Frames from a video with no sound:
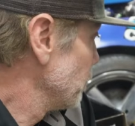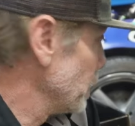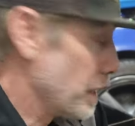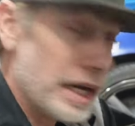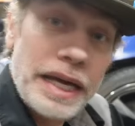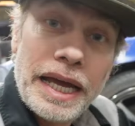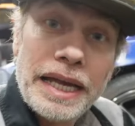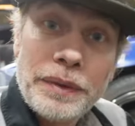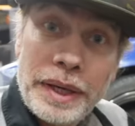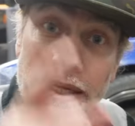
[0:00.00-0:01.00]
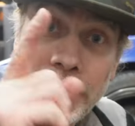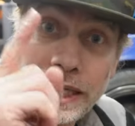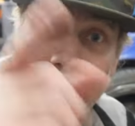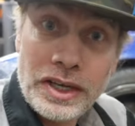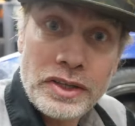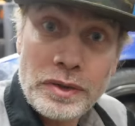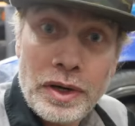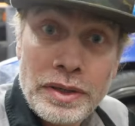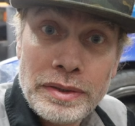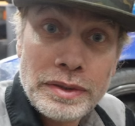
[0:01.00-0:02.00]
But anyway, I got
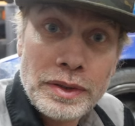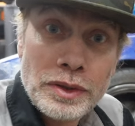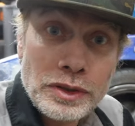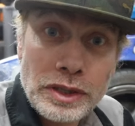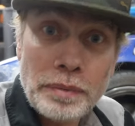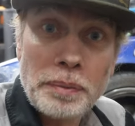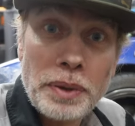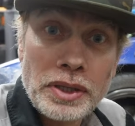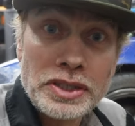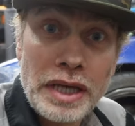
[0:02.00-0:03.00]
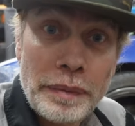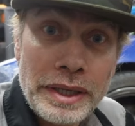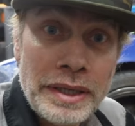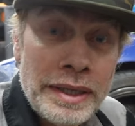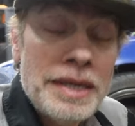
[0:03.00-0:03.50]
another couple parts coming.